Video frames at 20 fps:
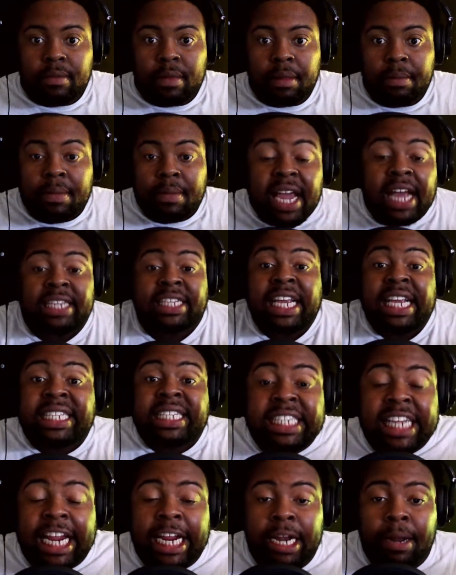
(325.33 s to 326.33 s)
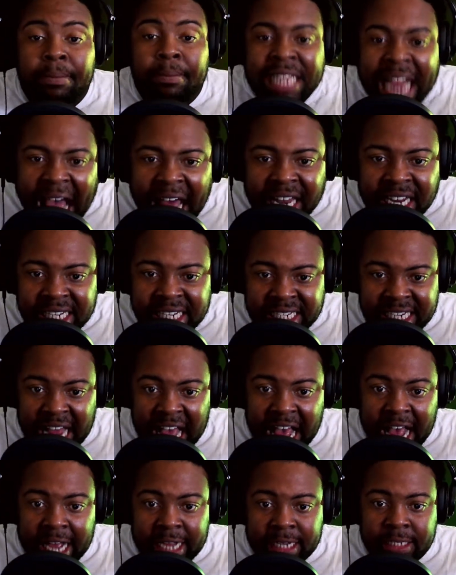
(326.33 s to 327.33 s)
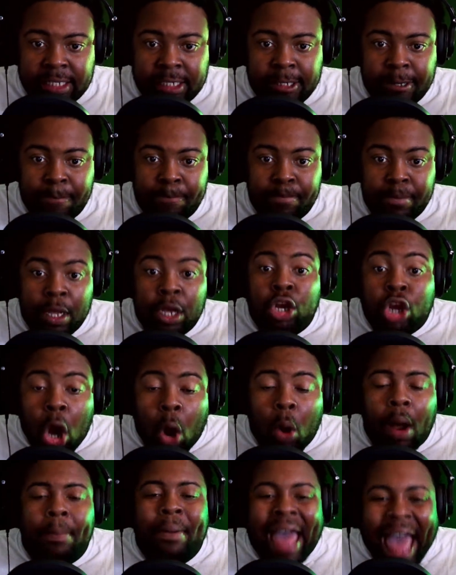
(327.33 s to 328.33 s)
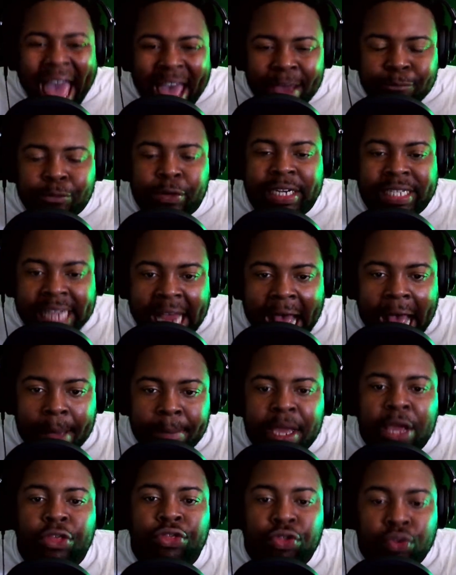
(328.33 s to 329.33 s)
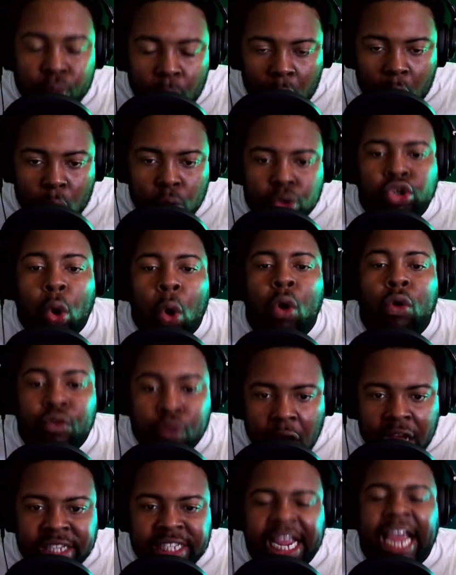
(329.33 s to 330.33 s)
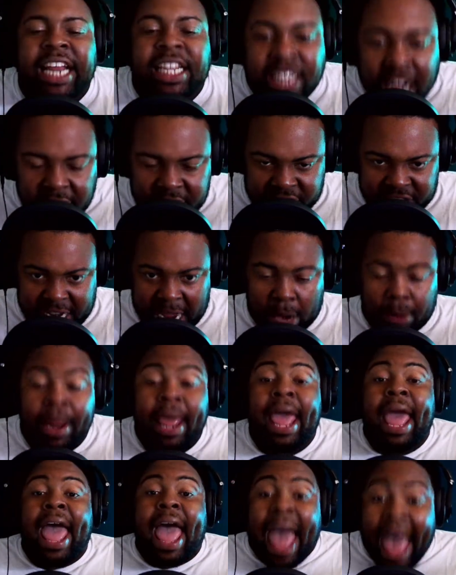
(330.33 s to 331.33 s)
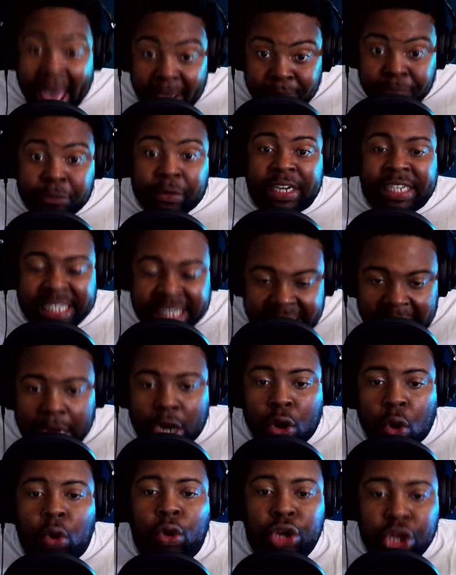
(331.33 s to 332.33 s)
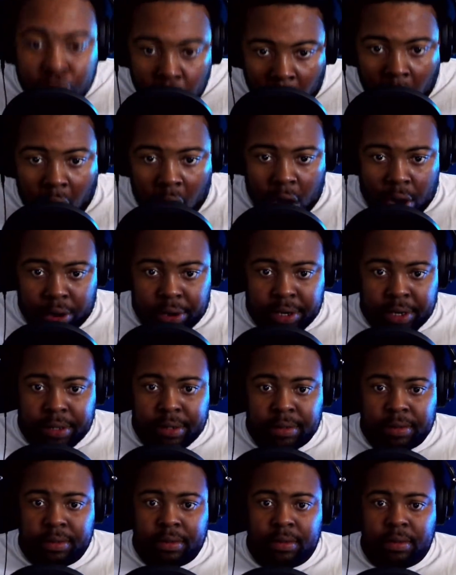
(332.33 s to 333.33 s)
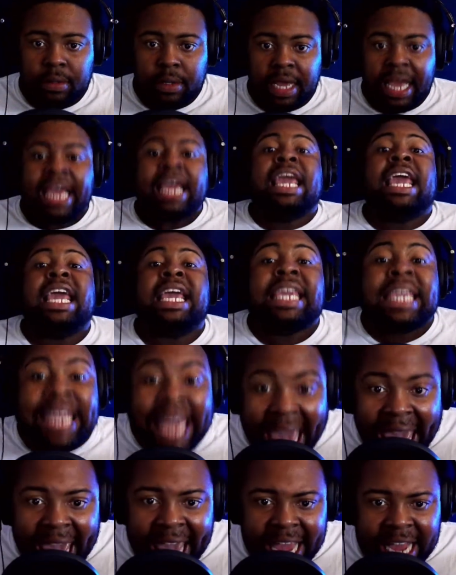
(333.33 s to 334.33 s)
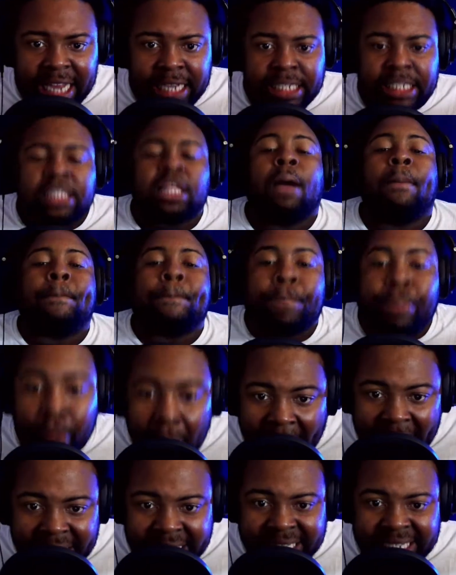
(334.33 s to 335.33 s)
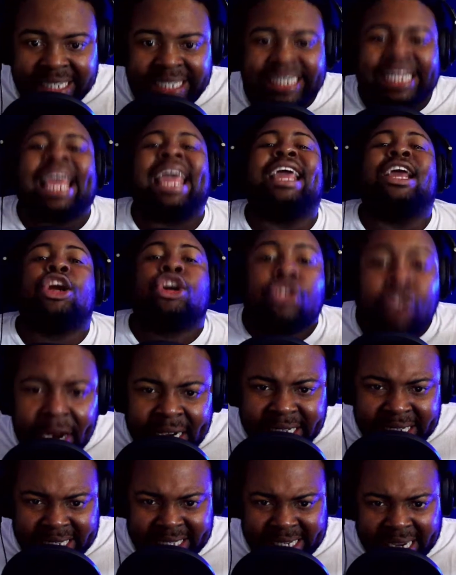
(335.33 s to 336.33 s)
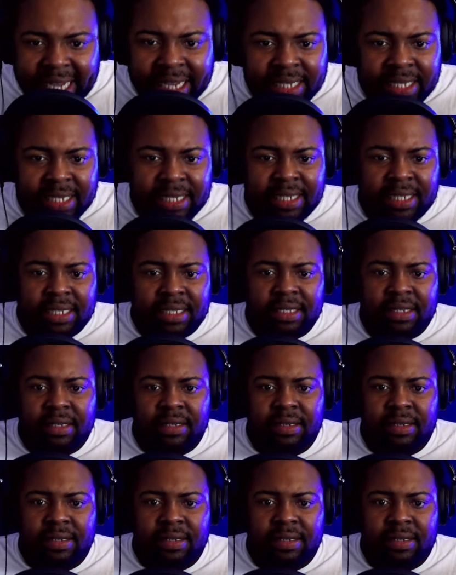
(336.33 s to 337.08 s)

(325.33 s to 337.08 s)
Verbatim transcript: Because he's seeing them dollar signs go up every time he throws or runs a touchdown. Every single yard he gains, the price increases.